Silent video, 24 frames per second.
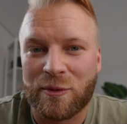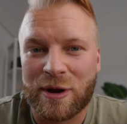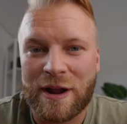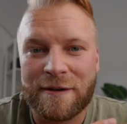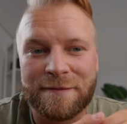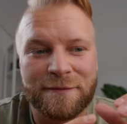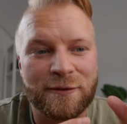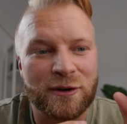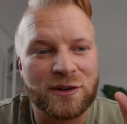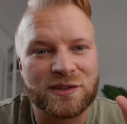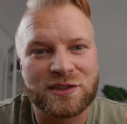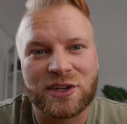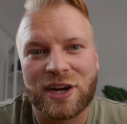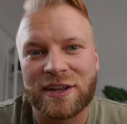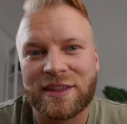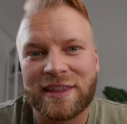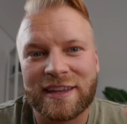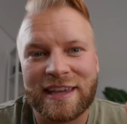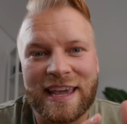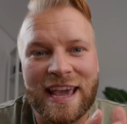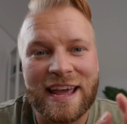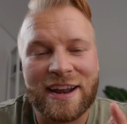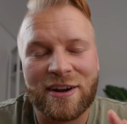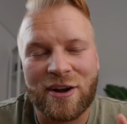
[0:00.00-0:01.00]
When I first got
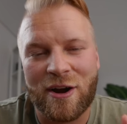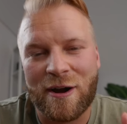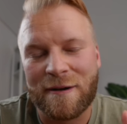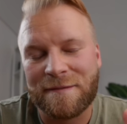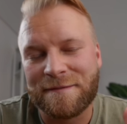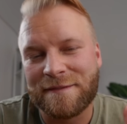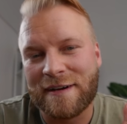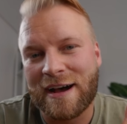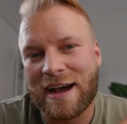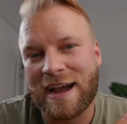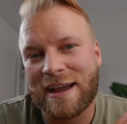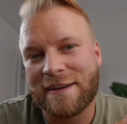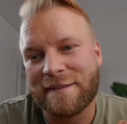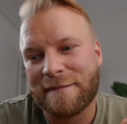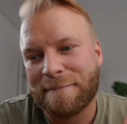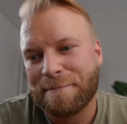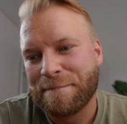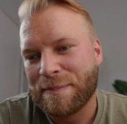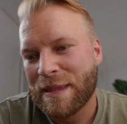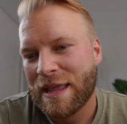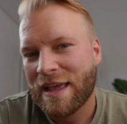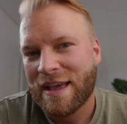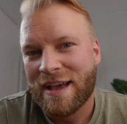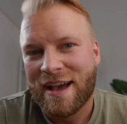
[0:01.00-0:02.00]
the Canon R5,
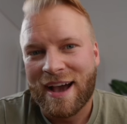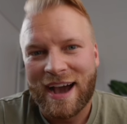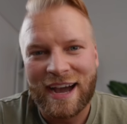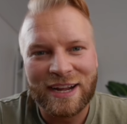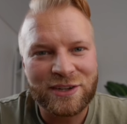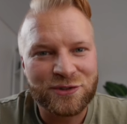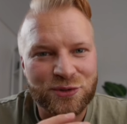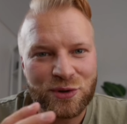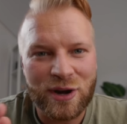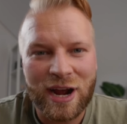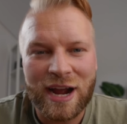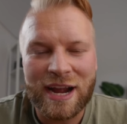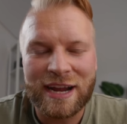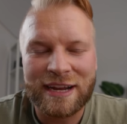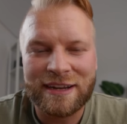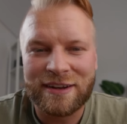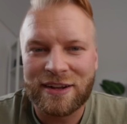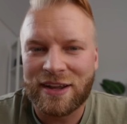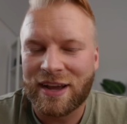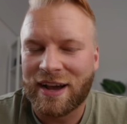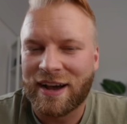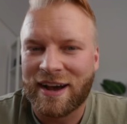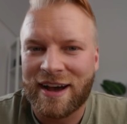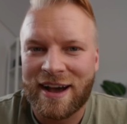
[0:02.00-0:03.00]
I
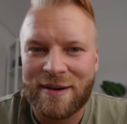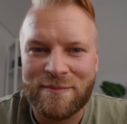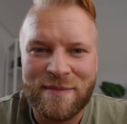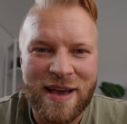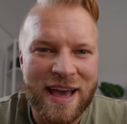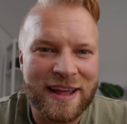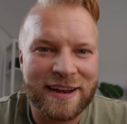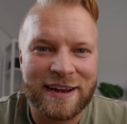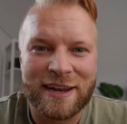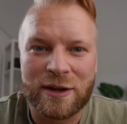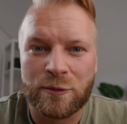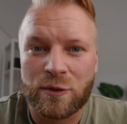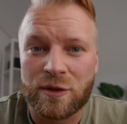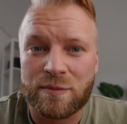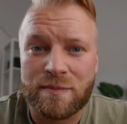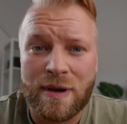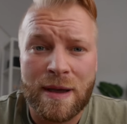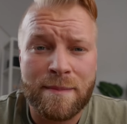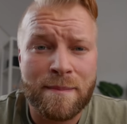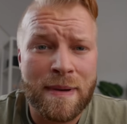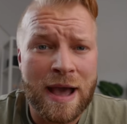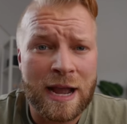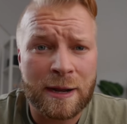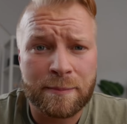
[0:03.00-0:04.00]
tried um, editing with
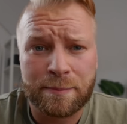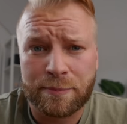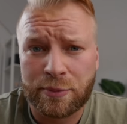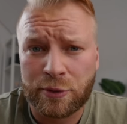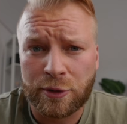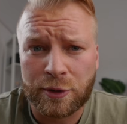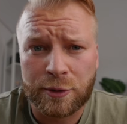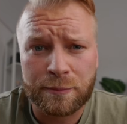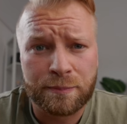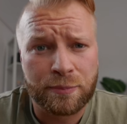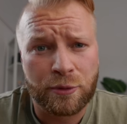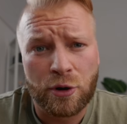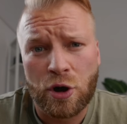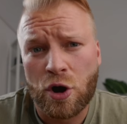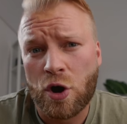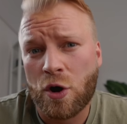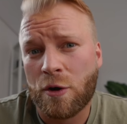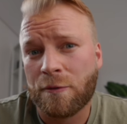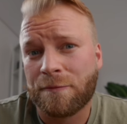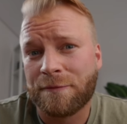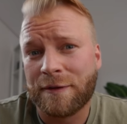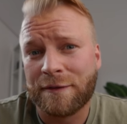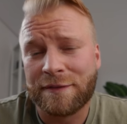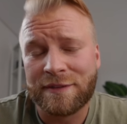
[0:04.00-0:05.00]
my Mac
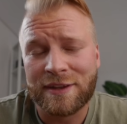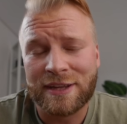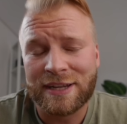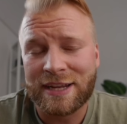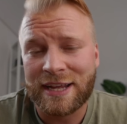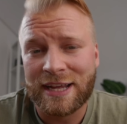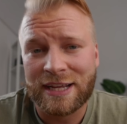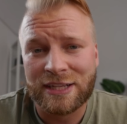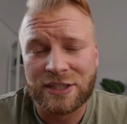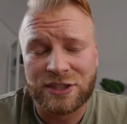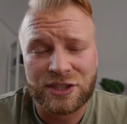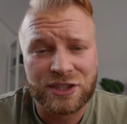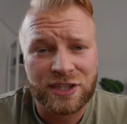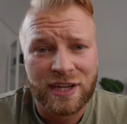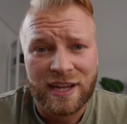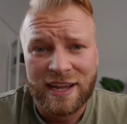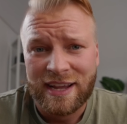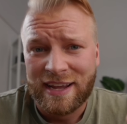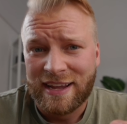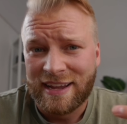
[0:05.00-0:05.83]
Pro 15 inch.